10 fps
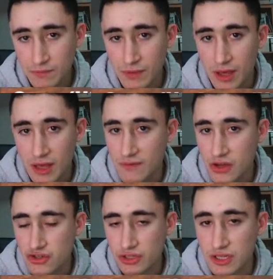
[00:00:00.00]
and
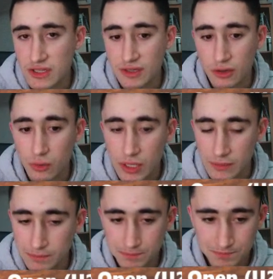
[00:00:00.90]
eventually he's going to queen.
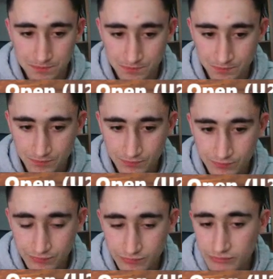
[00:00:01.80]

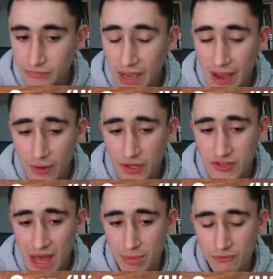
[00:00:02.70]
How do I
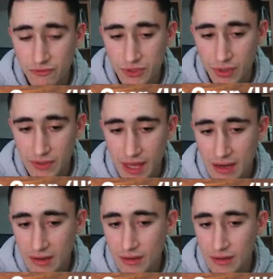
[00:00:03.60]
stop him from doing that?
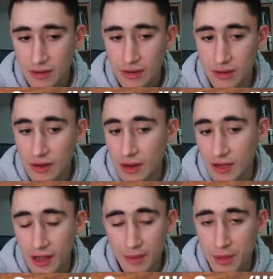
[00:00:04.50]
Again,
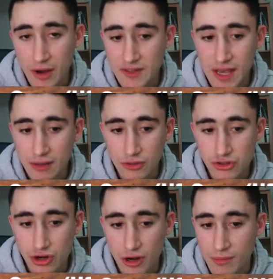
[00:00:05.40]
I'm not exactly
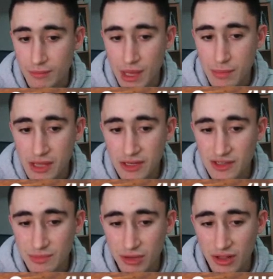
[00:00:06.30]
sure. Maybe I needed to
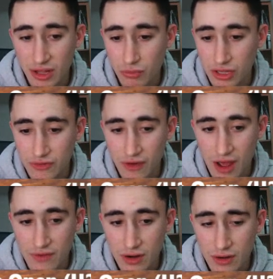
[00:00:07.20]
play like a rook e5
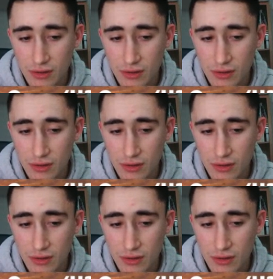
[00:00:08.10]
here,